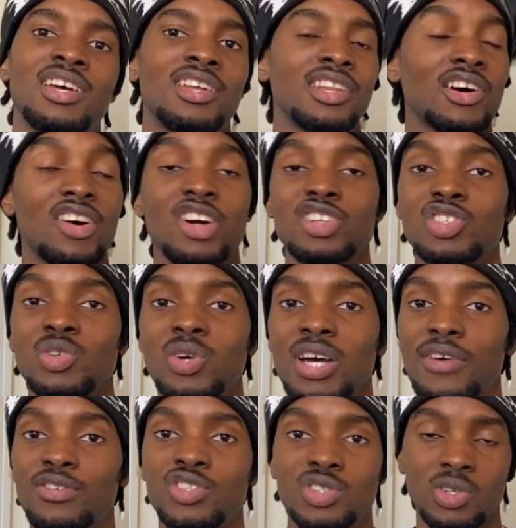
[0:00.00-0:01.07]
Now, Arsenal
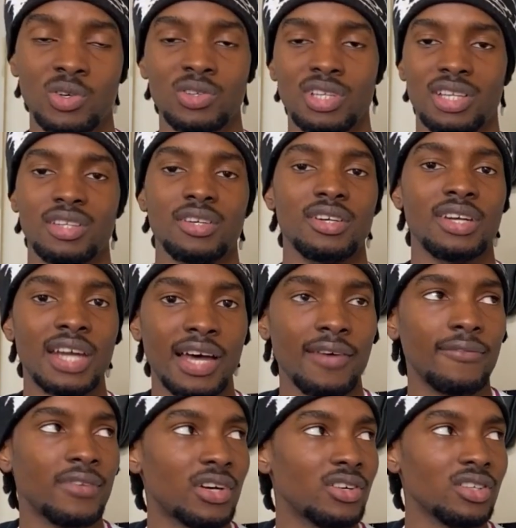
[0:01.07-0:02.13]
have shown that they're not
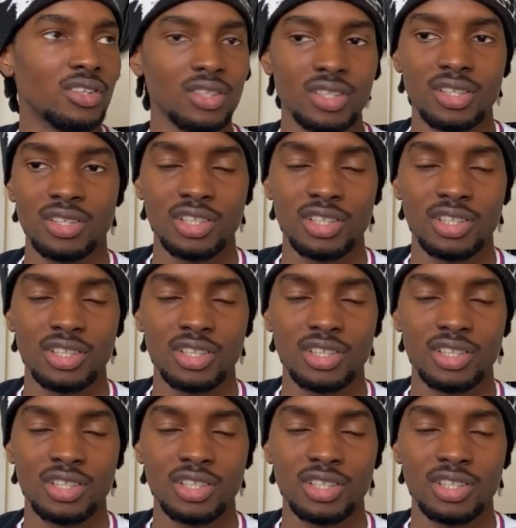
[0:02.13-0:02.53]
very good